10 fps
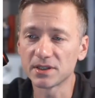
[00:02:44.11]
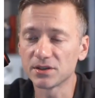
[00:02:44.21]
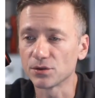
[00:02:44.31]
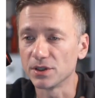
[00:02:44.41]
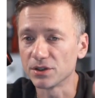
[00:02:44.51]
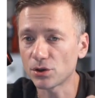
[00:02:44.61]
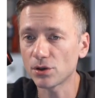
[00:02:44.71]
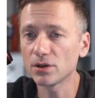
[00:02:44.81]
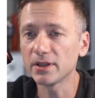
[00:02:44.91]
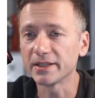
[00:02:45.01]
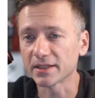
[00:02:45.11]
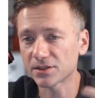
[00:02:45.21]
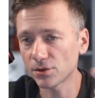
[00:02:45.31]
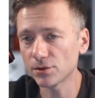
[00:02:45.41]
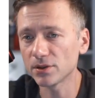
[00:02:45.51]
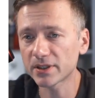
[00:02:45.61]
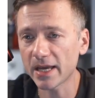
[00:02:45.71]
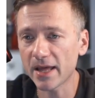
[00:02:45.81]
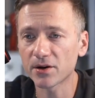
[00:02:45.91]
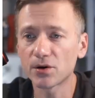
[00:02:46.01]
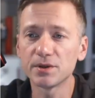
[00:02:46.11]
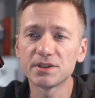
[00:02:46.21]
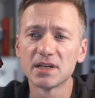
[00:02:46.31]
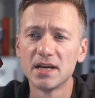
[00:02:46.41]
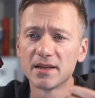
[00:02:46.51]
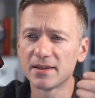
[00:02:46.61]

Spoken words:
into internal and external categories,